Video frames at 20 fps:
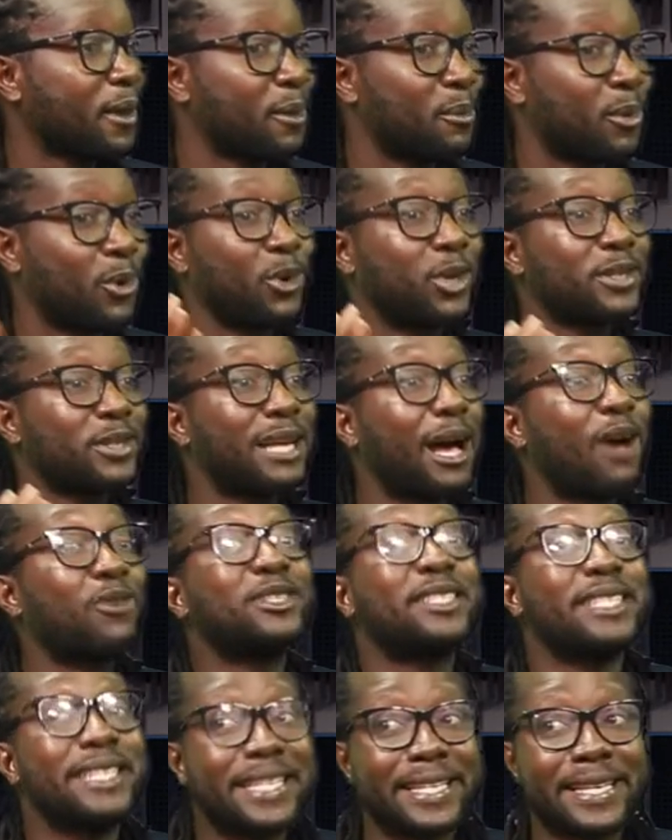Because I would
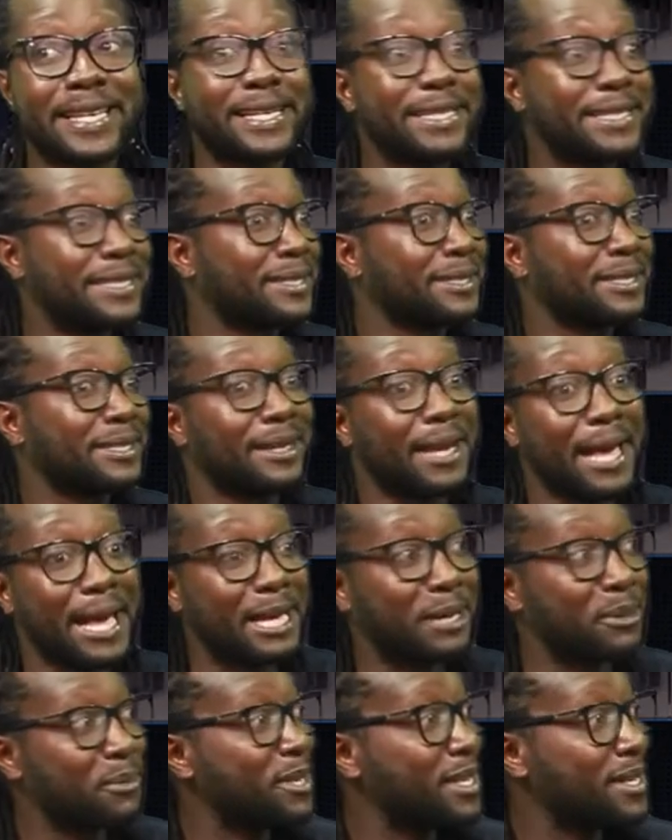see kids
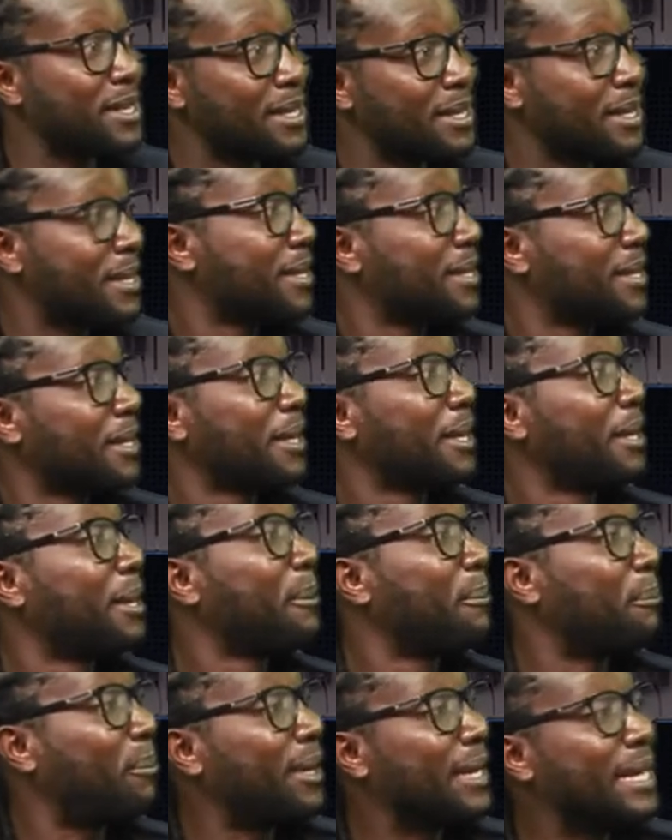like me
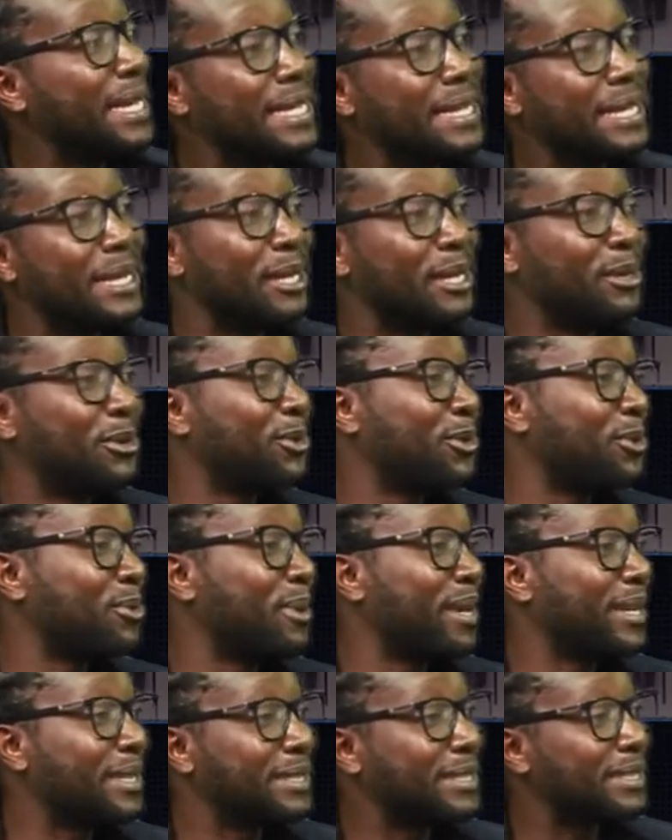playing the
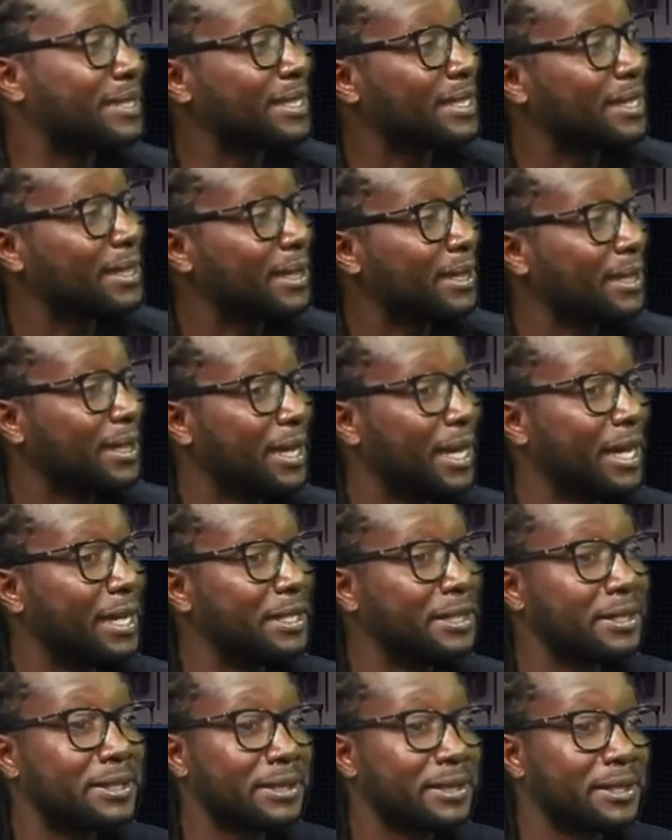instrument,
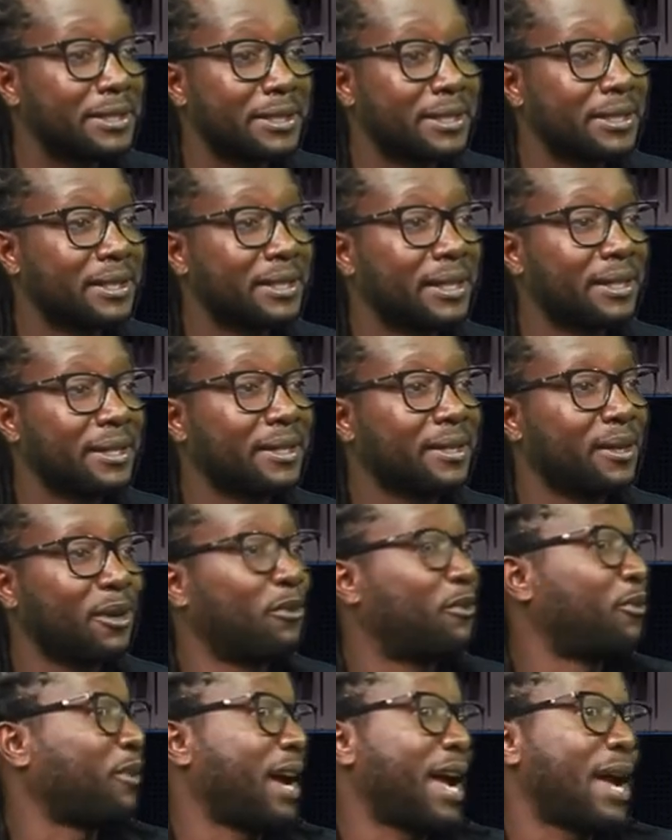and
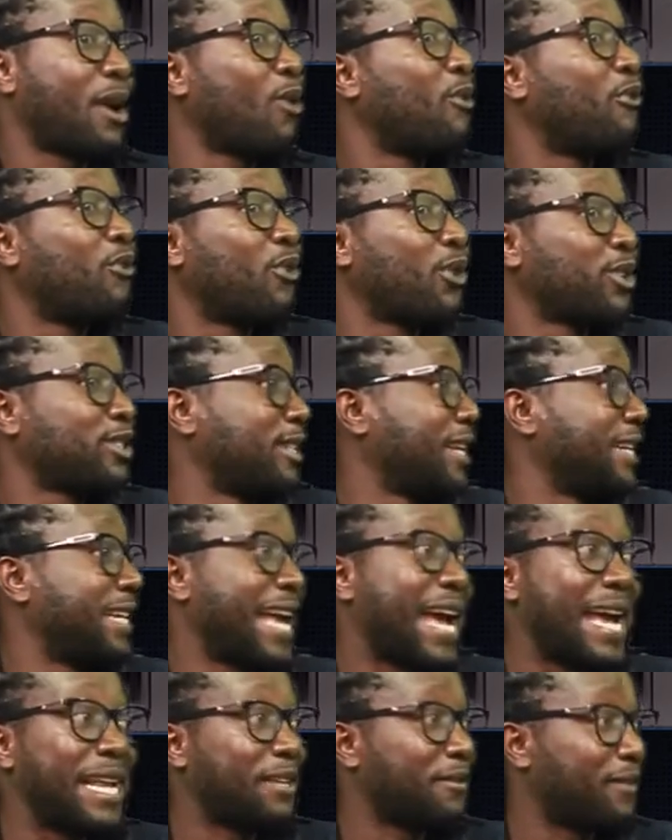I unfortunately
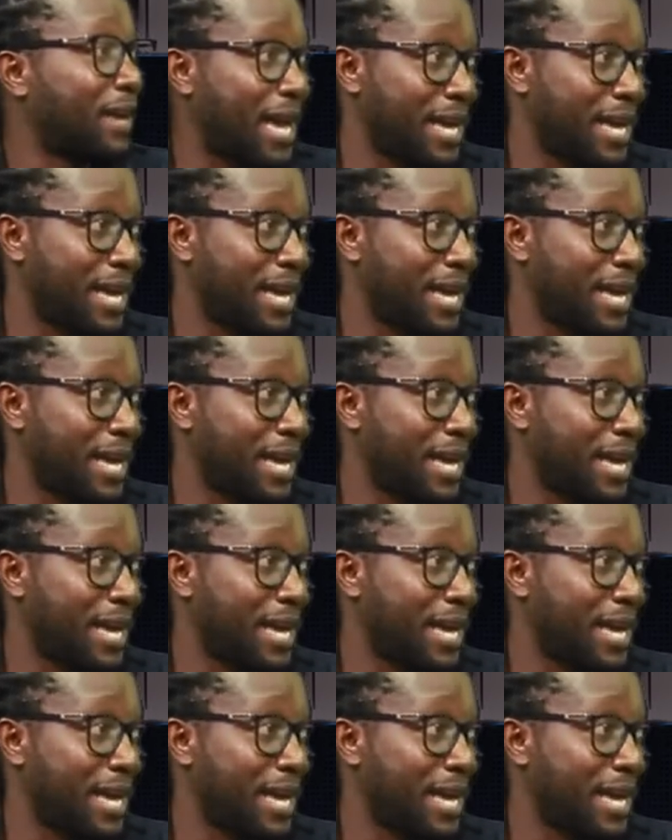never